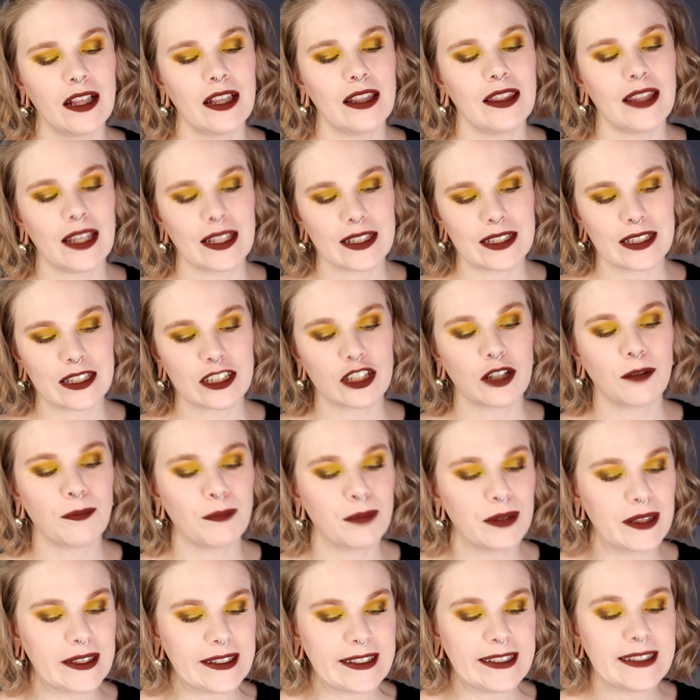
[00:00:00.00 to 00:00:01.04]
like
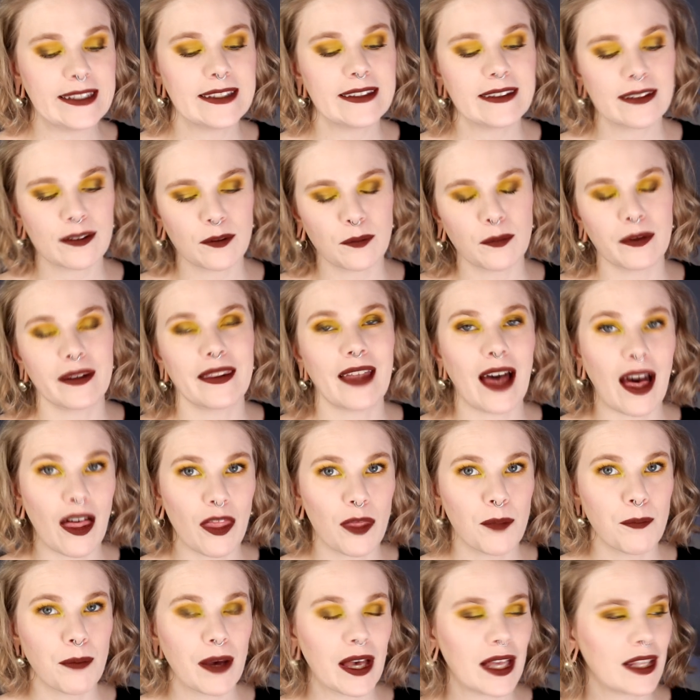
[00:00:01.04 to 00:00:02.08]
complete with
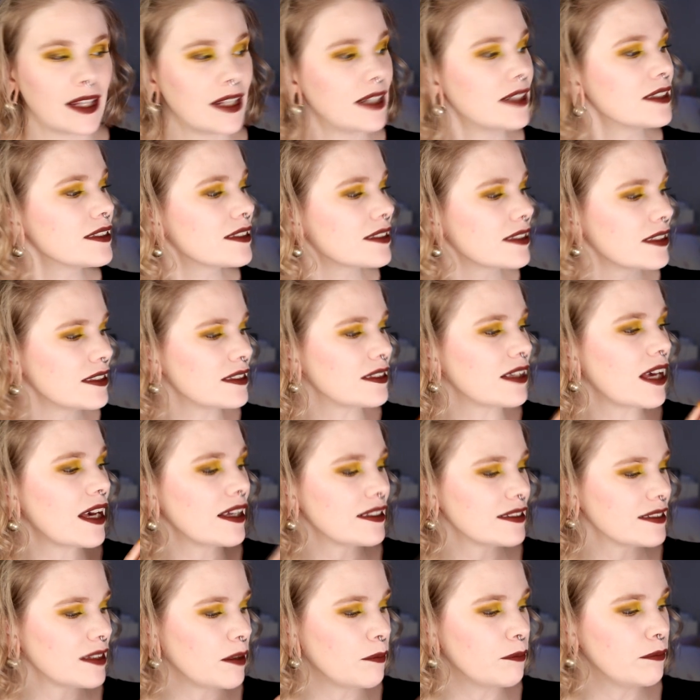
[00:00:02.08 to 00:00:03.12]
other palettes. It
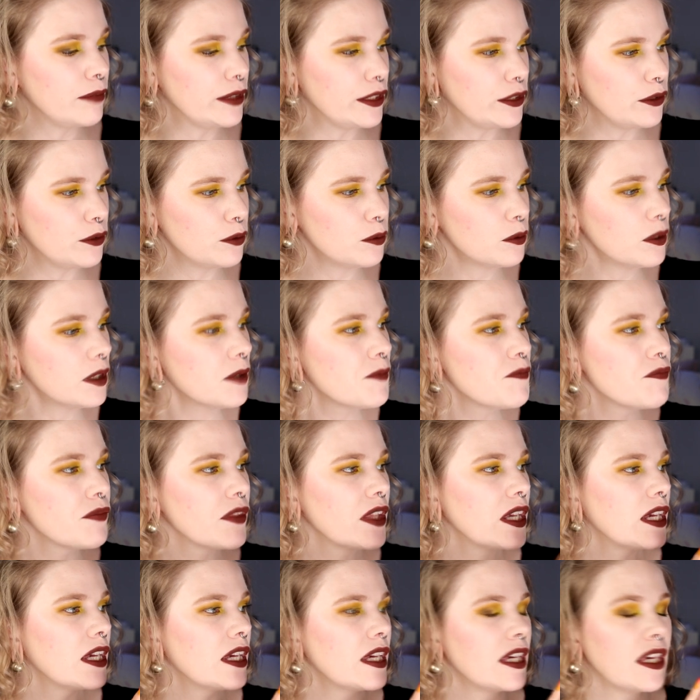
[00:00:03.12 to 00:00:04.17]
has some blue,
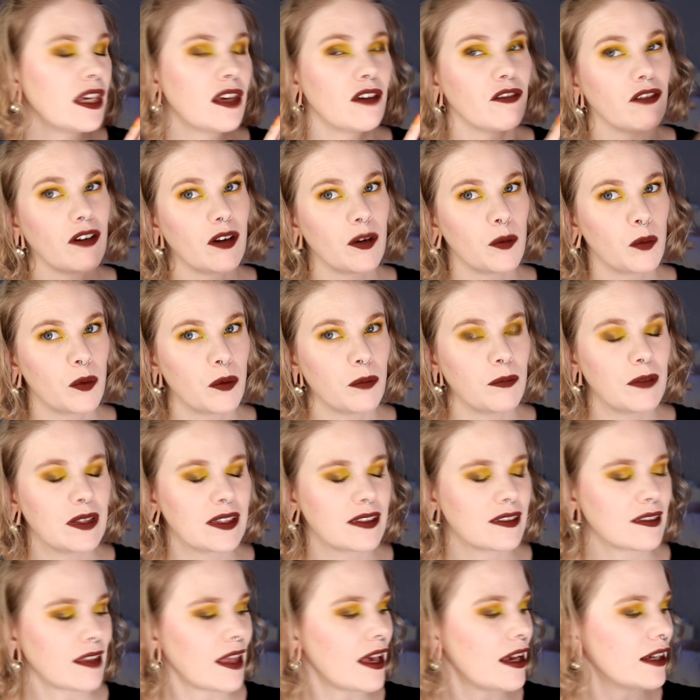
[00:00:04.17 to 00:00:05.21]
if I would
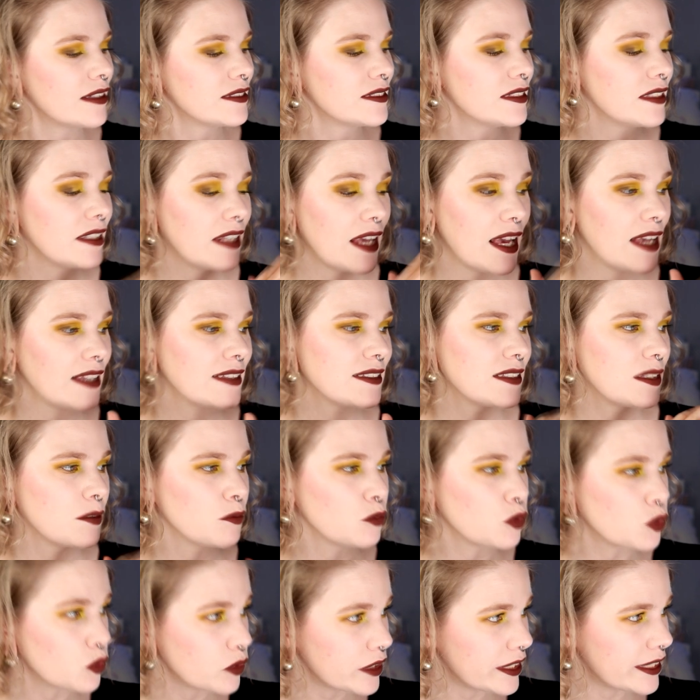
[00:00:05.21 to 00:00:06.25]
miss that. It has some
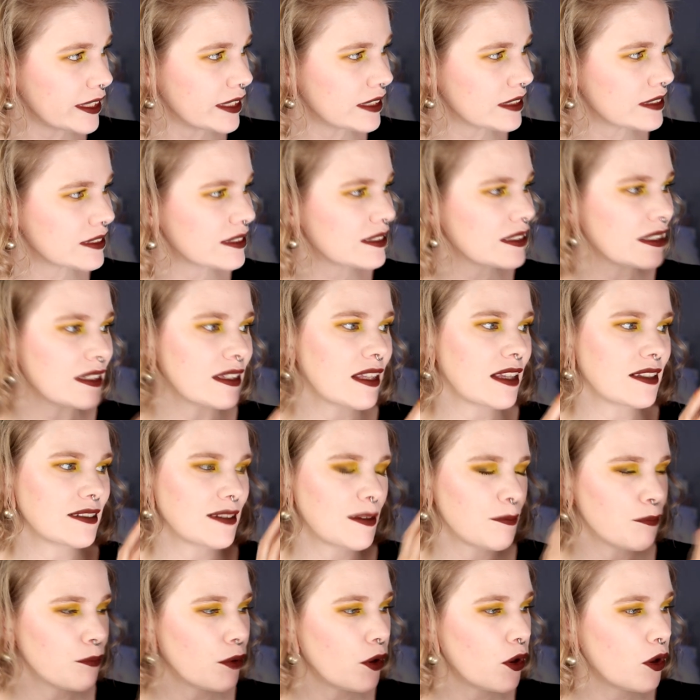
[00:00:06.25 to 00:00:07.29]
greens, it has
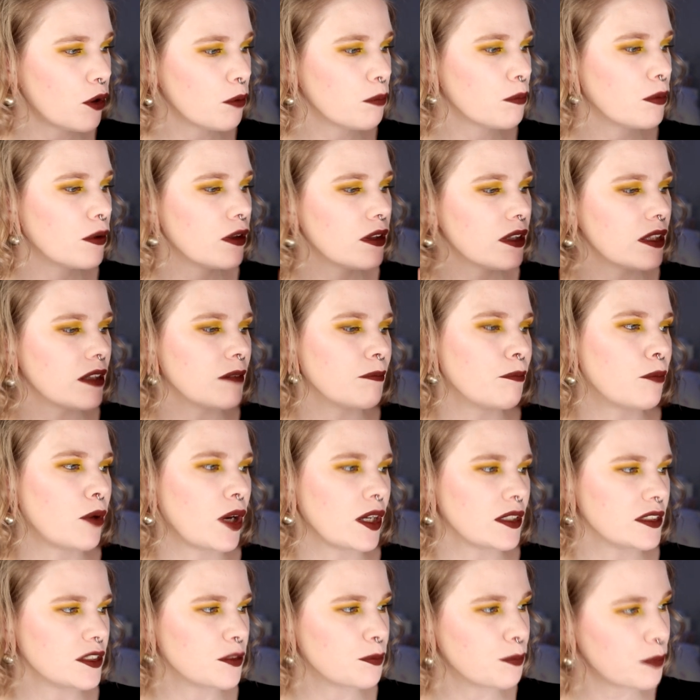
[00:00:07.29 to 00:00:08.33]
some purple, a
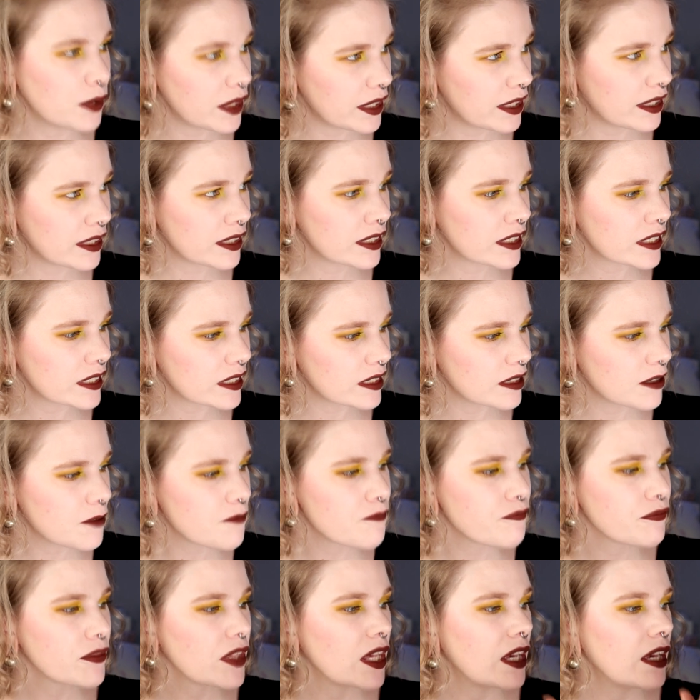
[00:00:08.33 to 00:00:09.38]
bright pink,
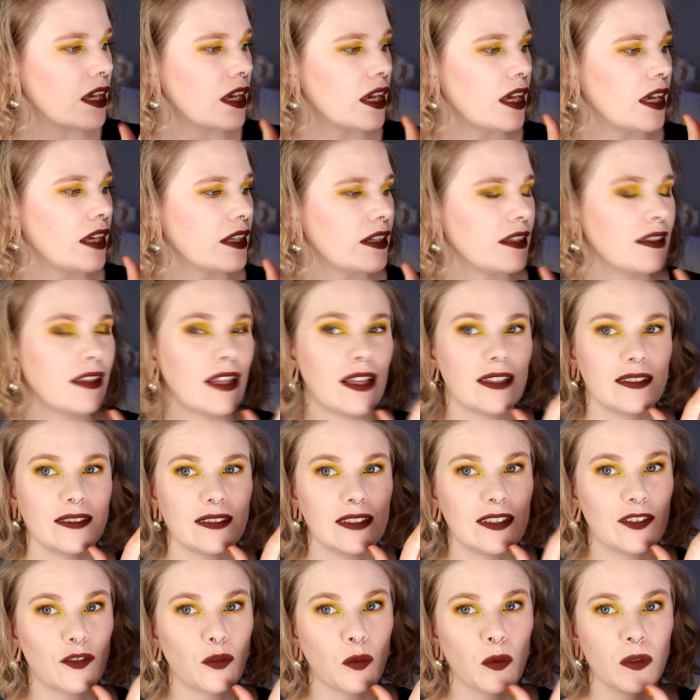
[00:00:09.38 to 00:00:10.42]
and it has
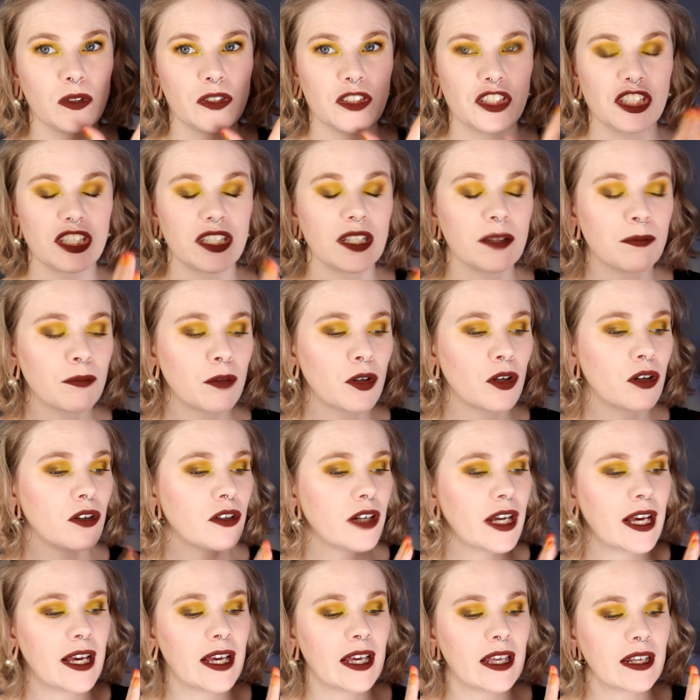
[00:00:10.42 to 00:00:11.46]
this orange
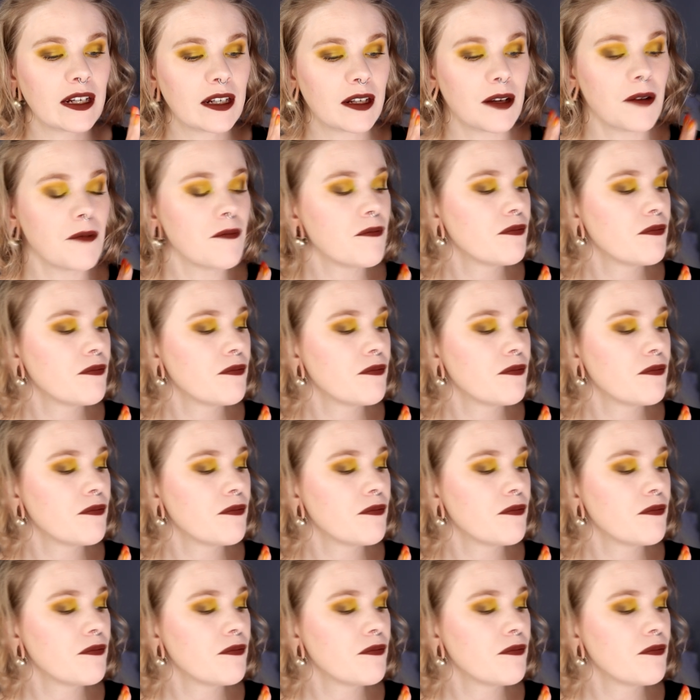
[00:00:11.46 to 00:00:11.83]
shimmer and